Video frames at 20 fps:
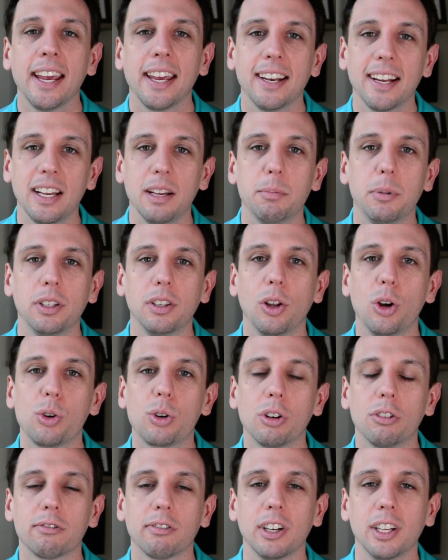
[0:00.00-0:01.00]
and I am a
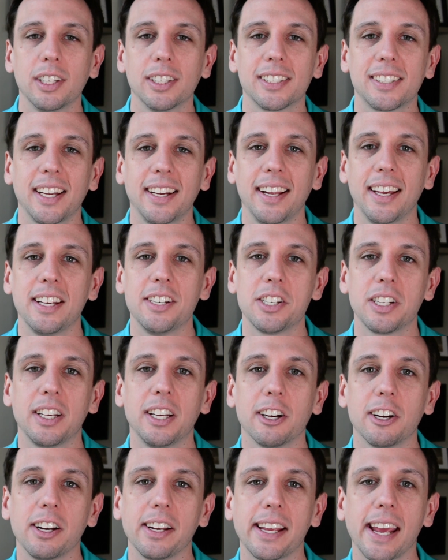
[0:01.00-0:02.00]
local real estate agent
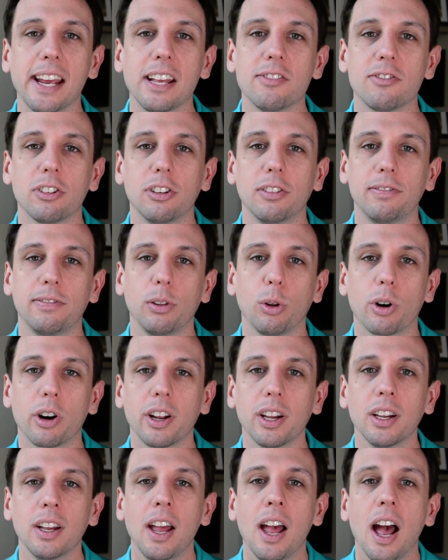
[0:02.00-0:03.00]
here in Gainesville,
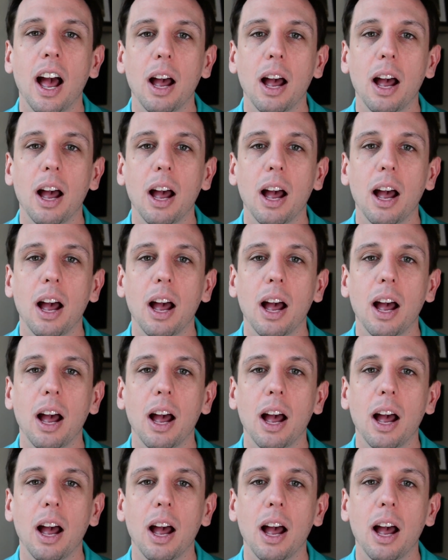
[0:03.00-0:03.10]
Florida.